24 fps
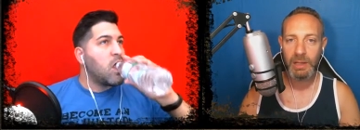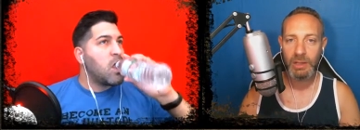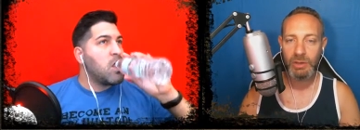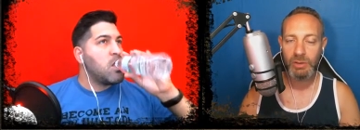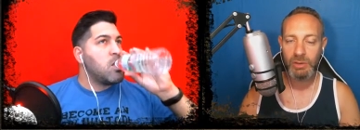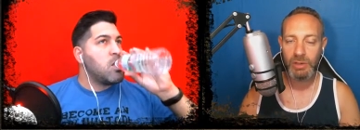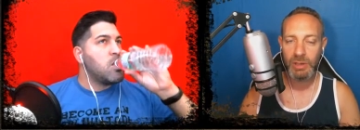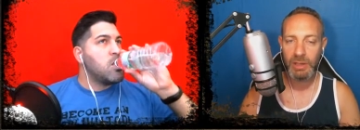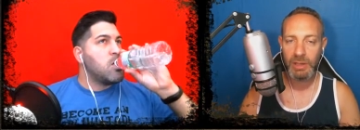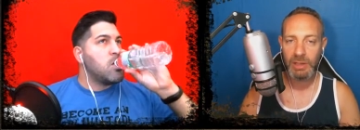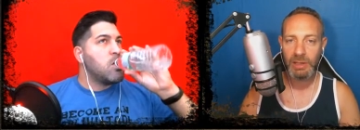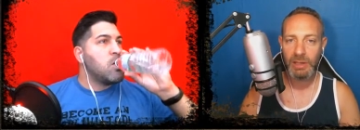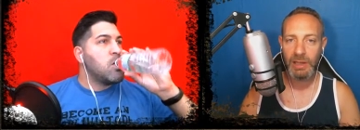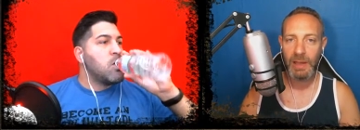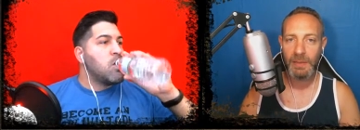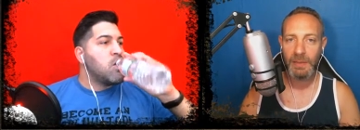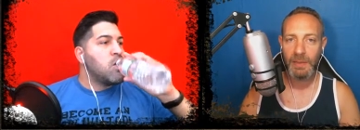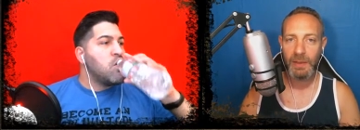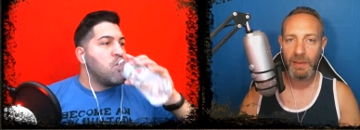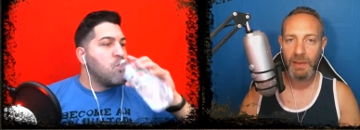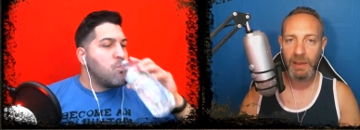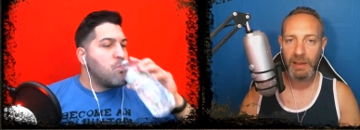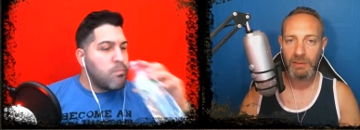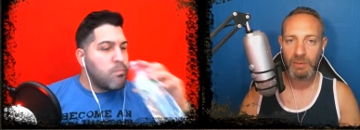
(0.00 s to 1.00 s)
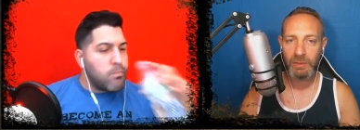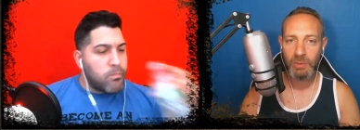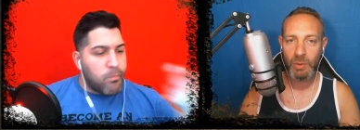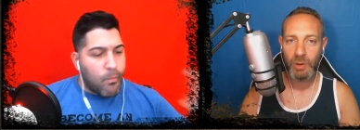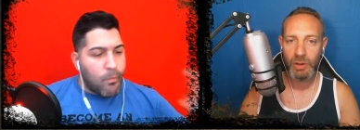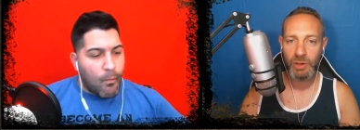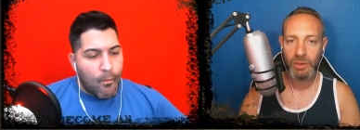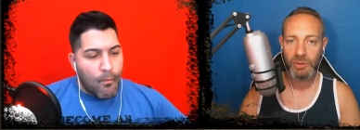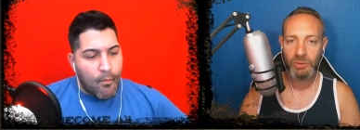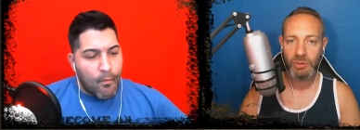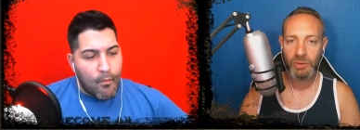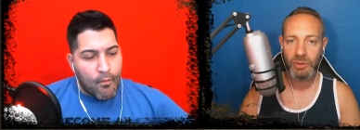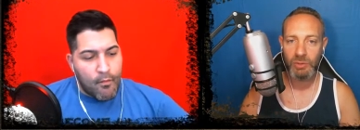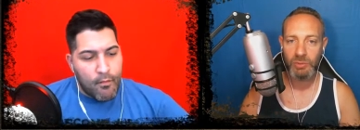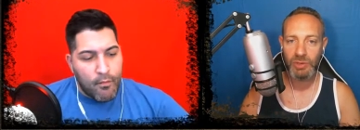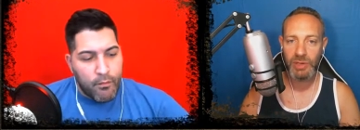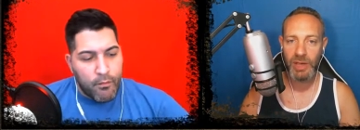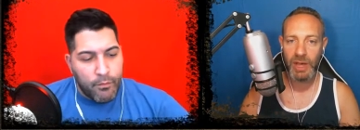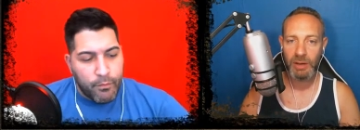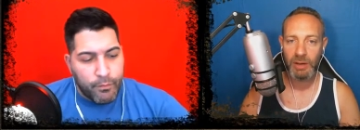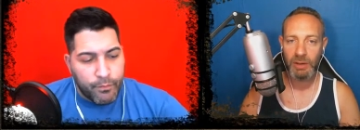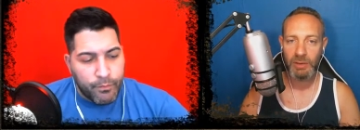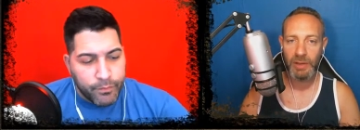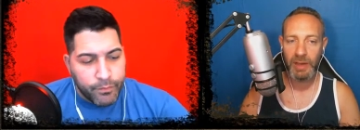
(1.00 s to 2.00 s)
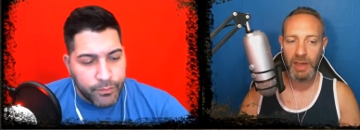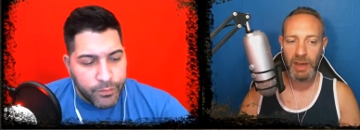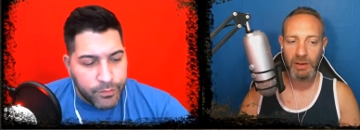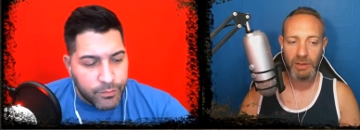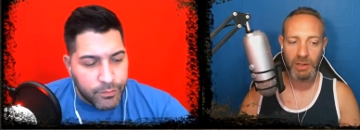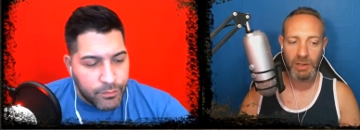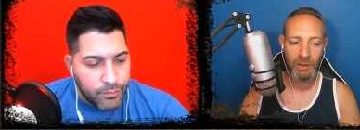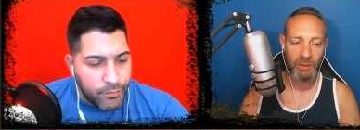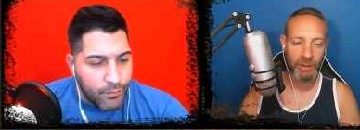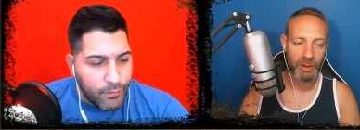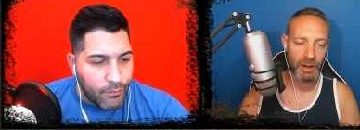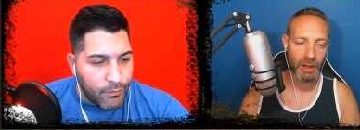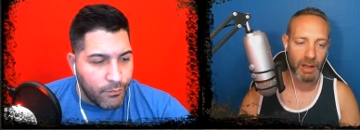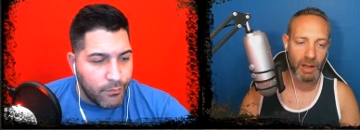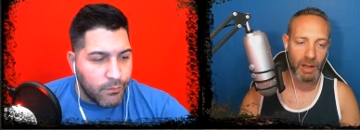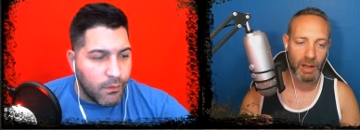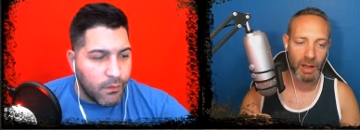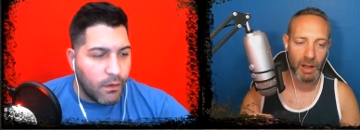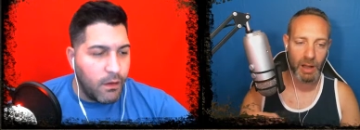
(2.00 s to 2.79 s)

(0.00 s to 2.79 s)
Speaker 1: you can get the link to our YouTube channel there. You know what?